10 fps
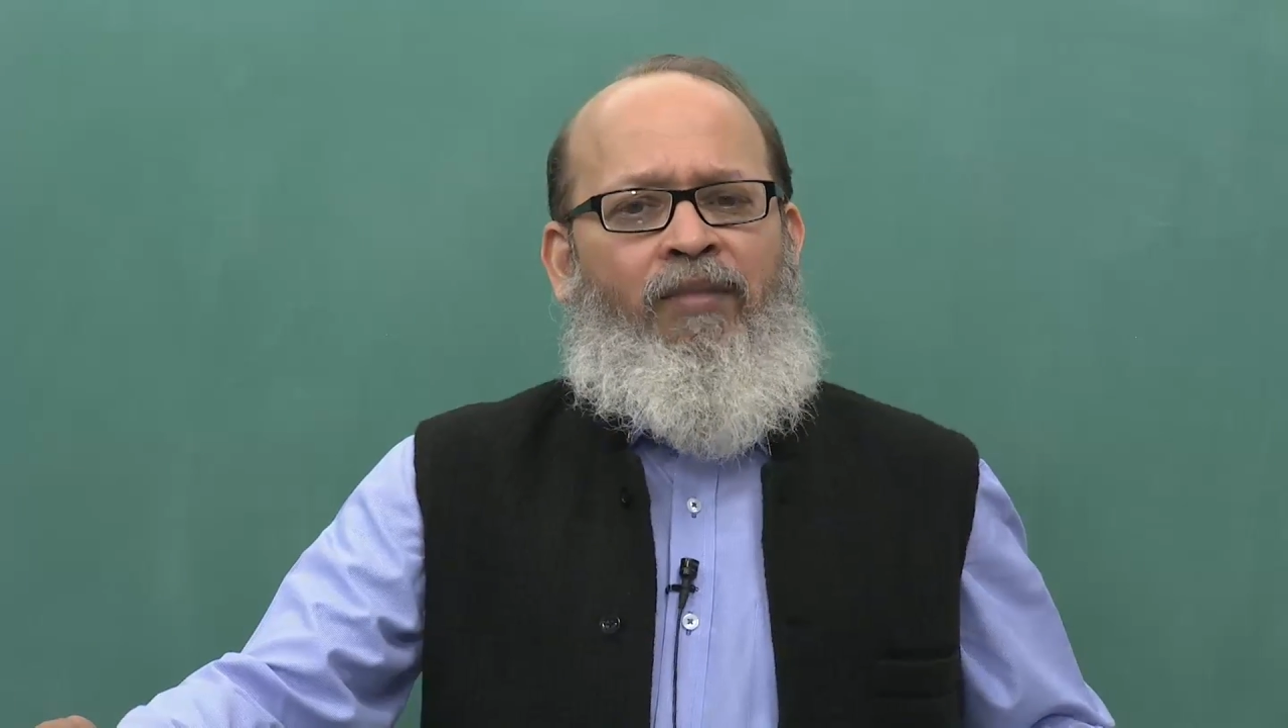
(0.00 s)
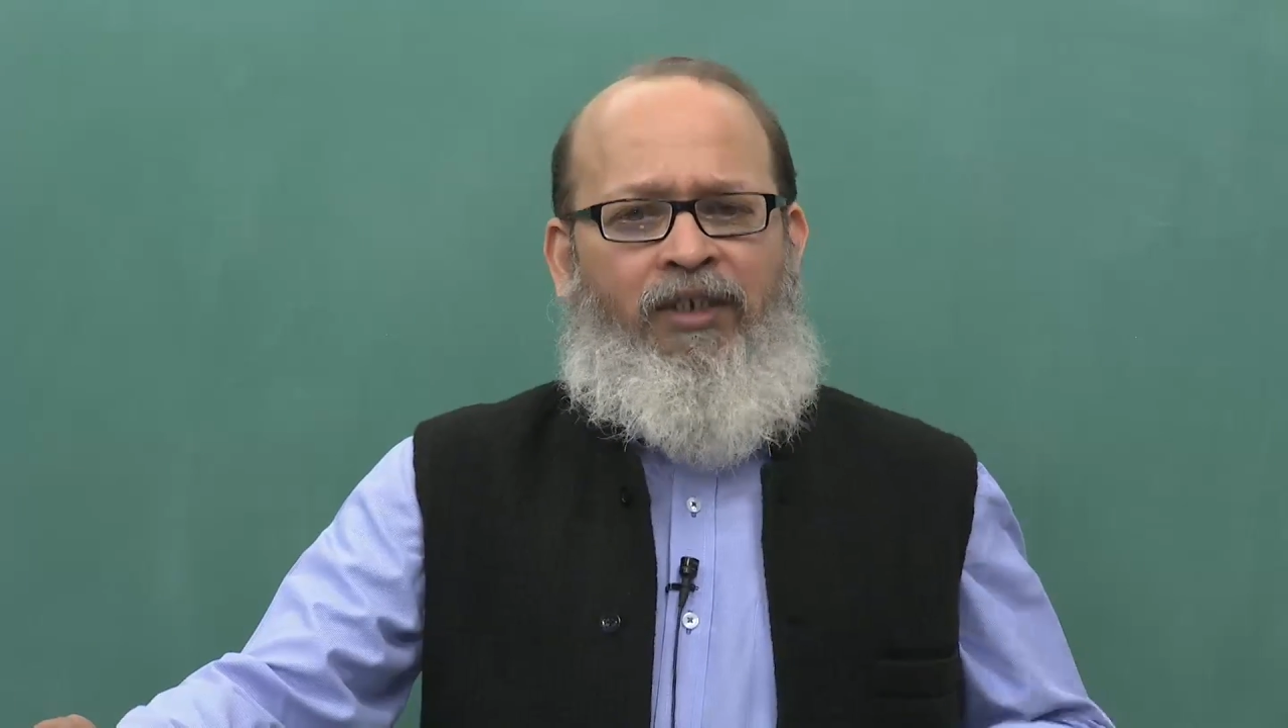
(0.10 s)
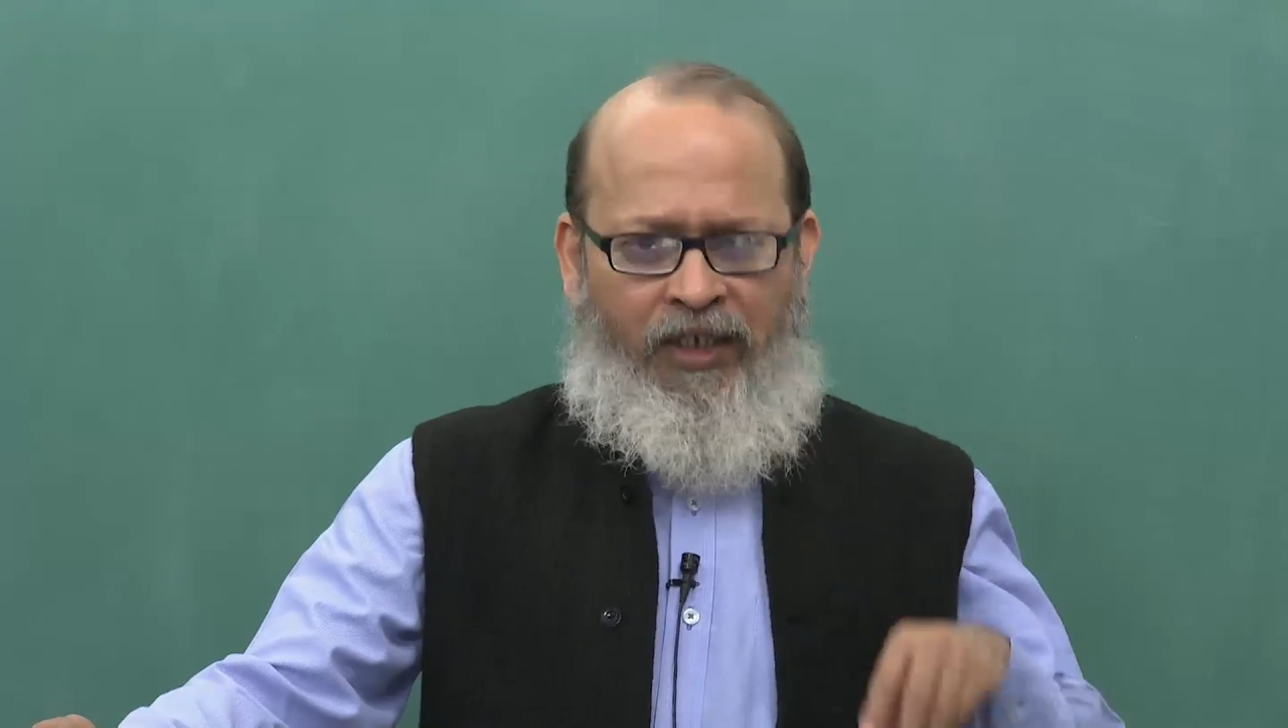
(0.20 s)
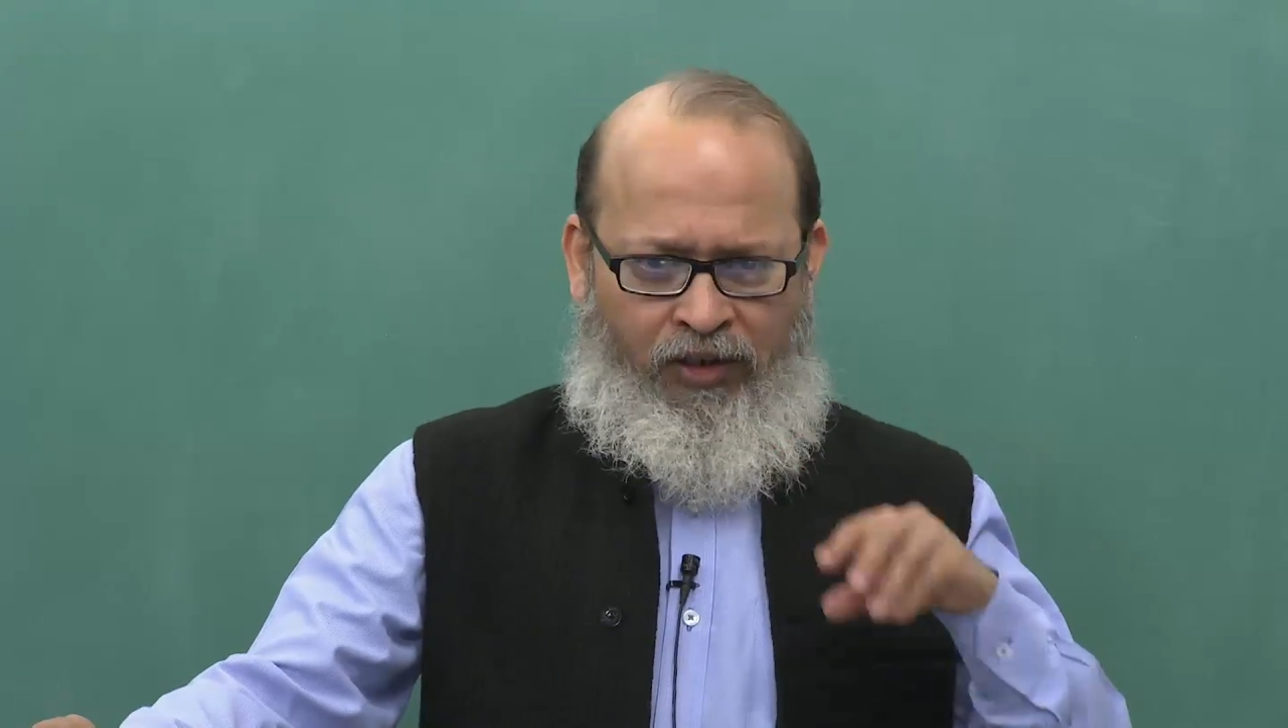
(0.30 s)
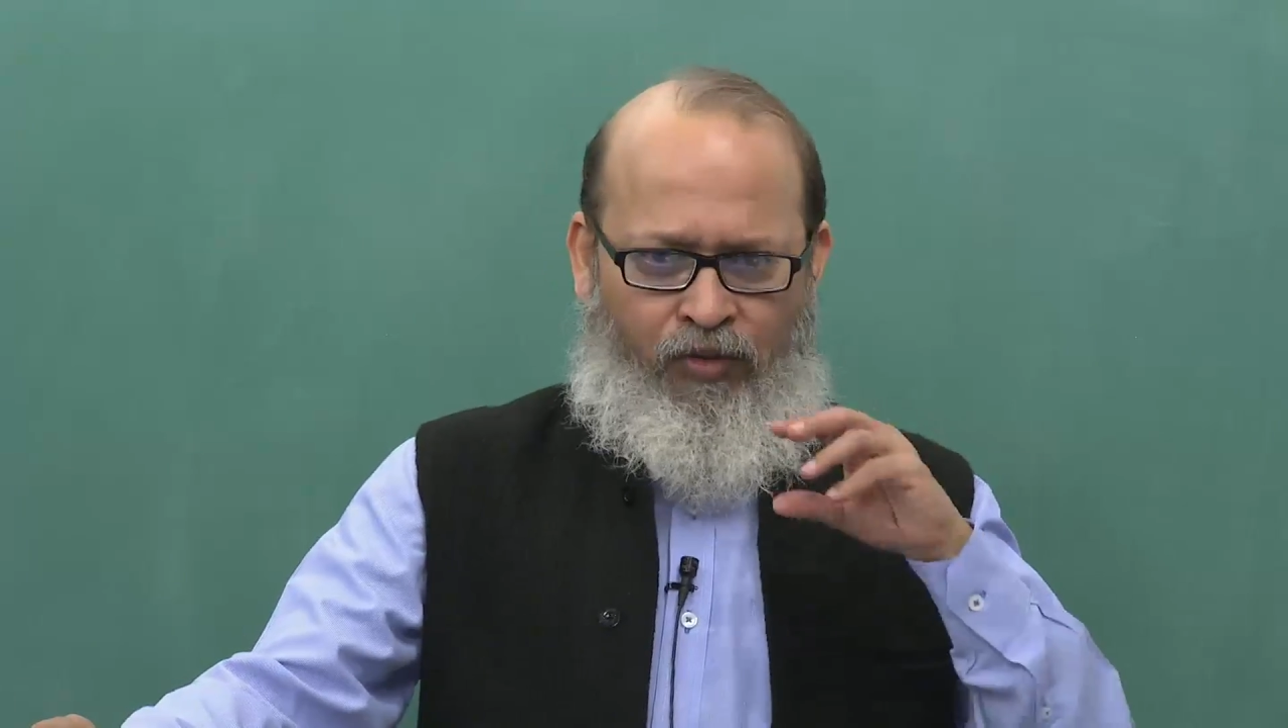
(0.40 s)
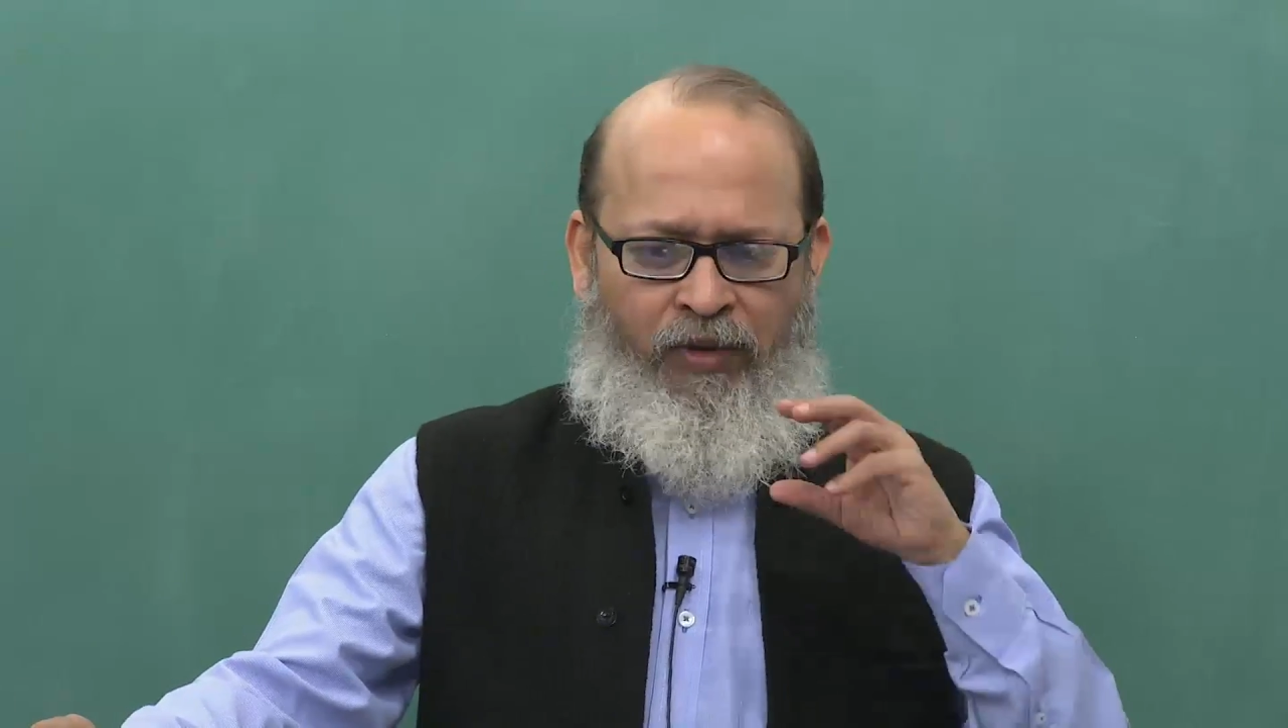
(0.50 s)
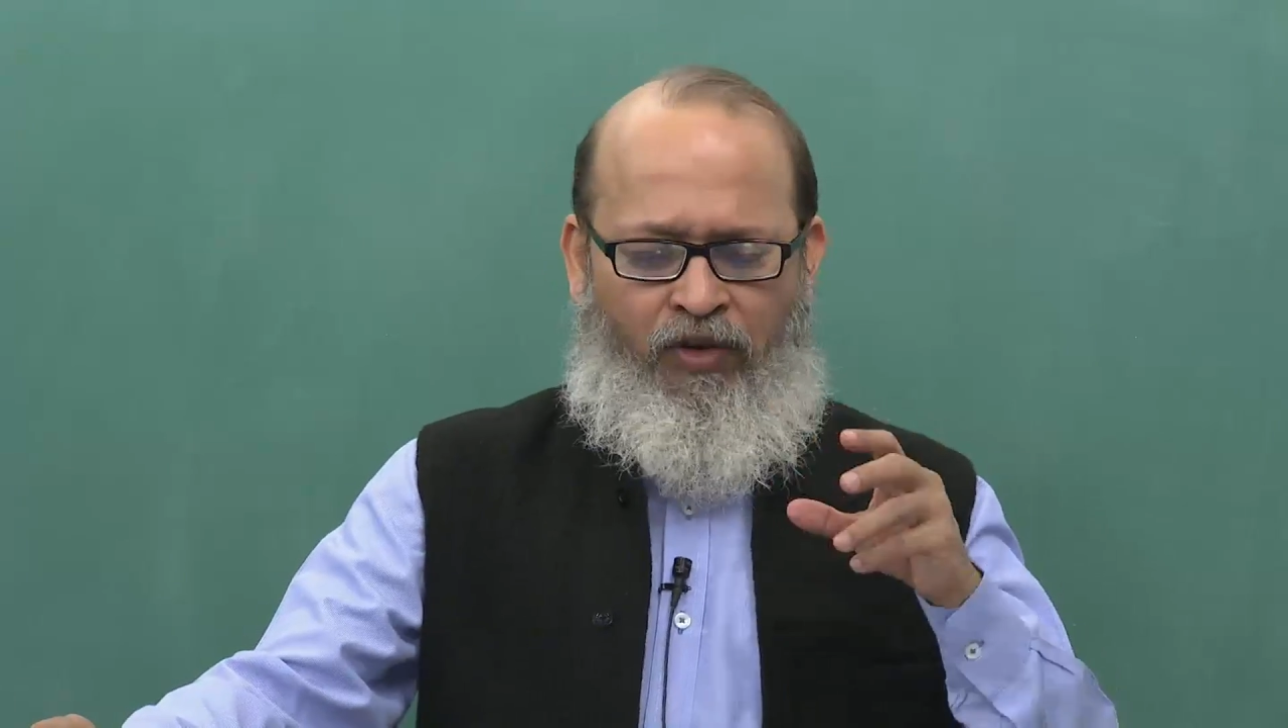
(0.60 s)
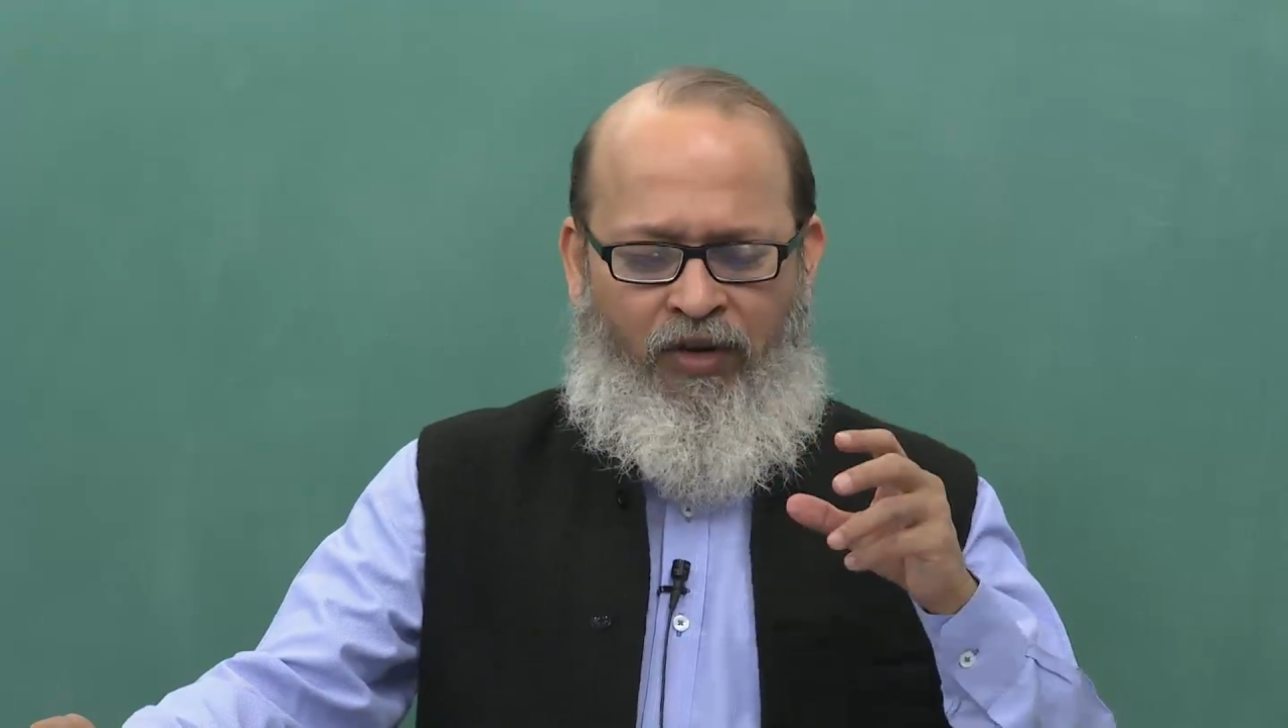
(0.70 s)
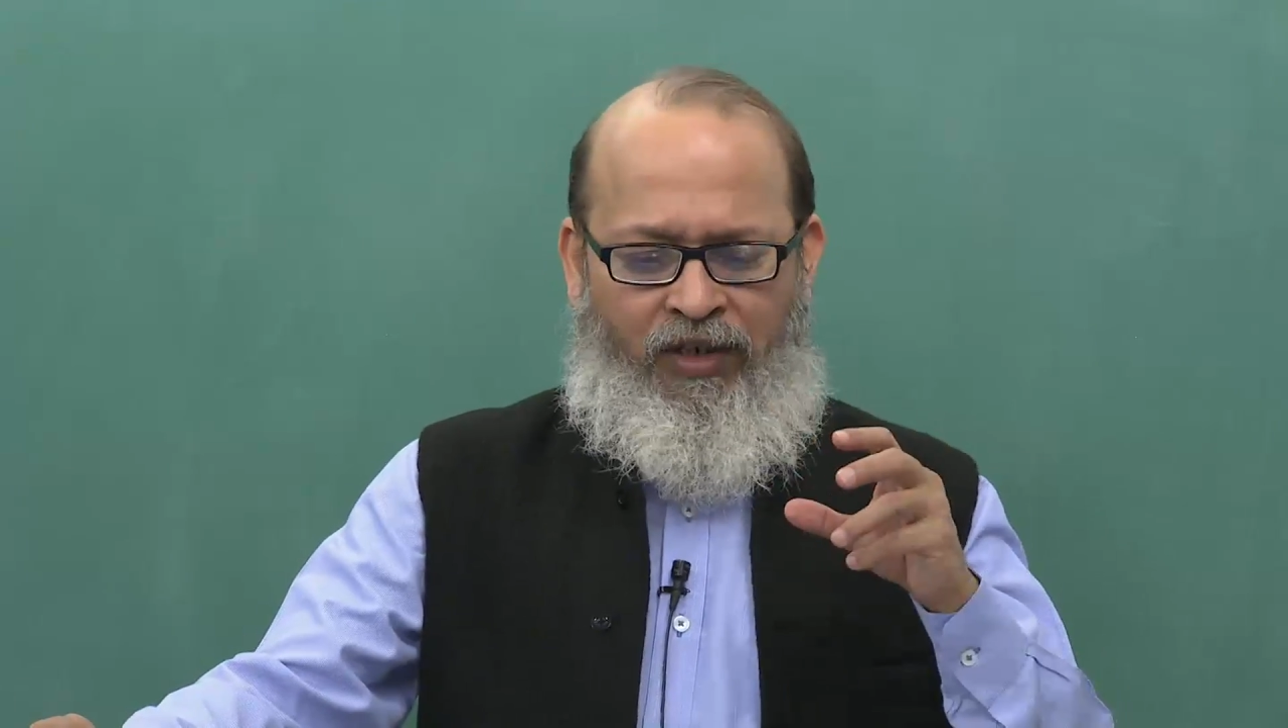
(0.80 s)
But just to make